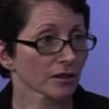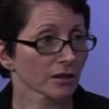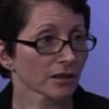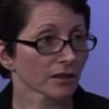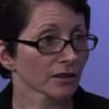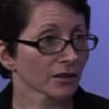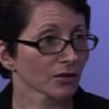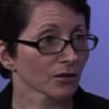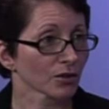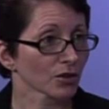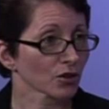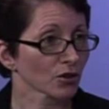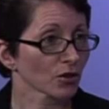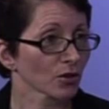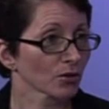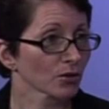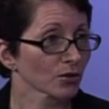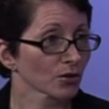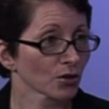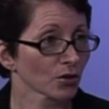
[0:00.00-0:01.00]
and there is no
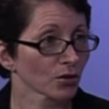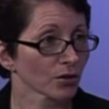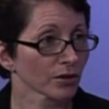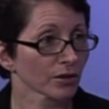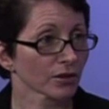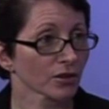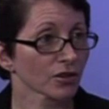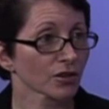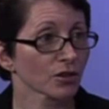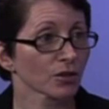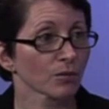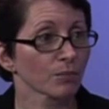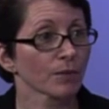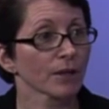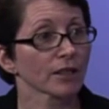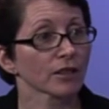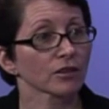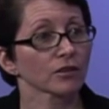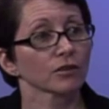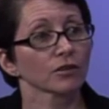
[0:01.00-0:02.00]
cure. You
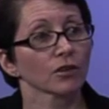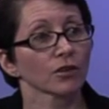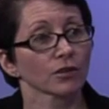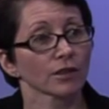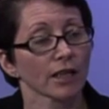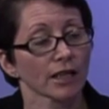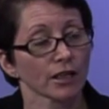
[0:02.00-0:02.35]
basically learn how